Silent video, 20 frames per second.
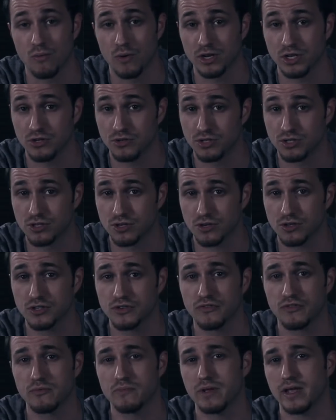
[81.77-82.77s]
when you
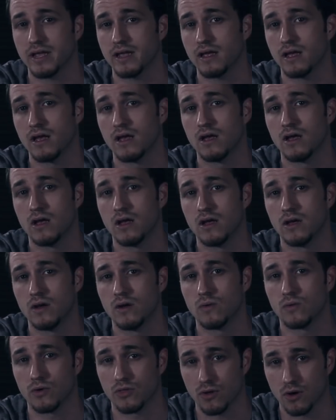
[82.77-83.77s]
search for me
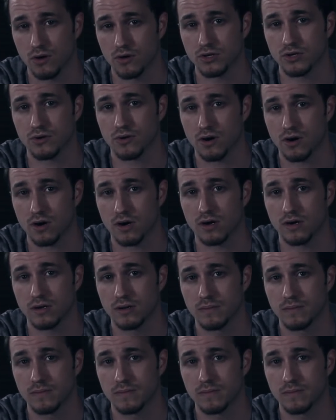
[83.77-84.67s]
with all your heart."